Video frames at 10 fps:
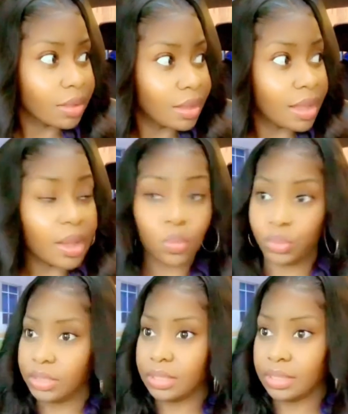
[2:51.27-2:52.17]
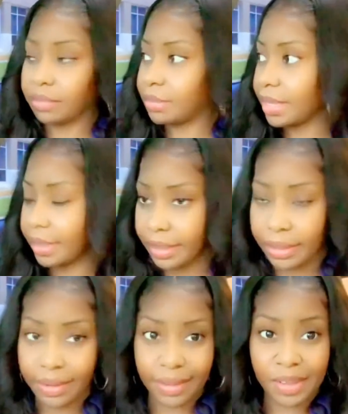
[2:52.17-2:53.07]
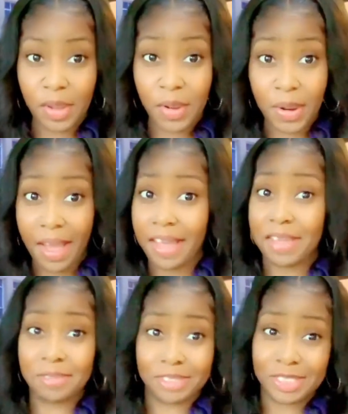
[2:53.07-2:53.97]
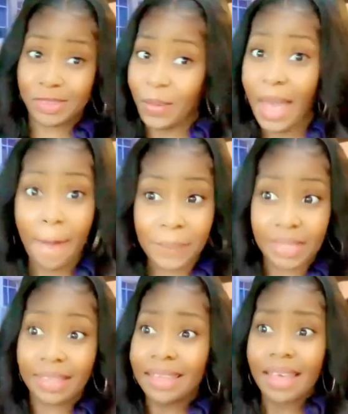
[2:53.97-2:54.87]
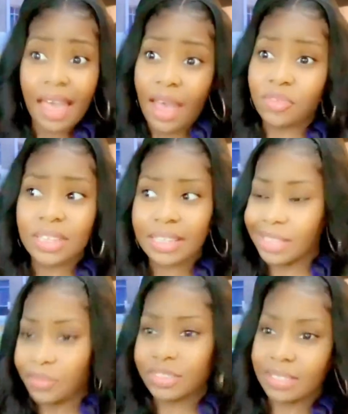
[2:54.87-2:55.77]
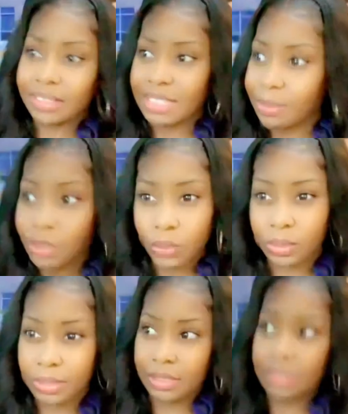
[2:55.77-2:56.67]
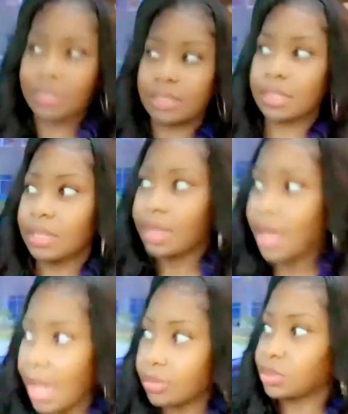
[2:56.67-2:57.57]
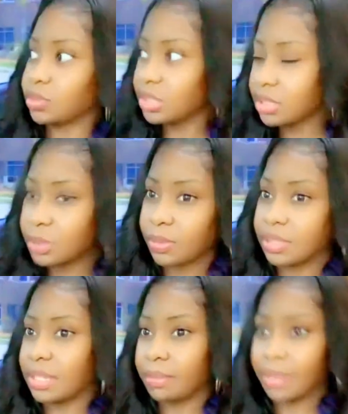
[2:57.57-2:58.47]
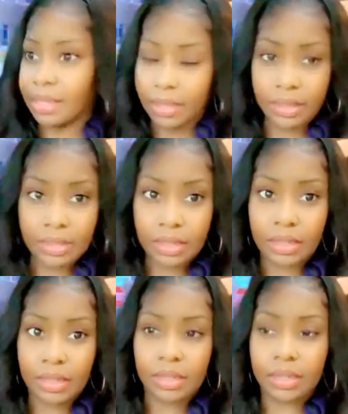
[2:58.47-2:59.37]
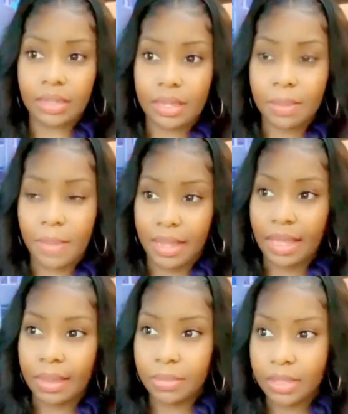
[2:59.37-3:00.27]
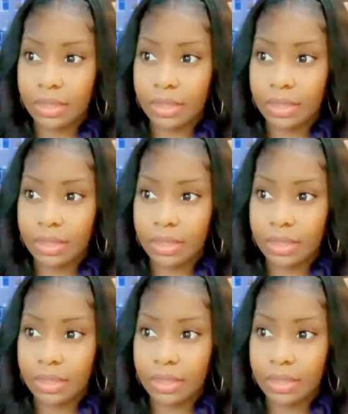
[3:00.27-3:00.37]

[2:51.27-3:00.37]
I really love my hair. I am just so happy. I feel like everything is coming through because I was originally supposed to get my hair done in Miami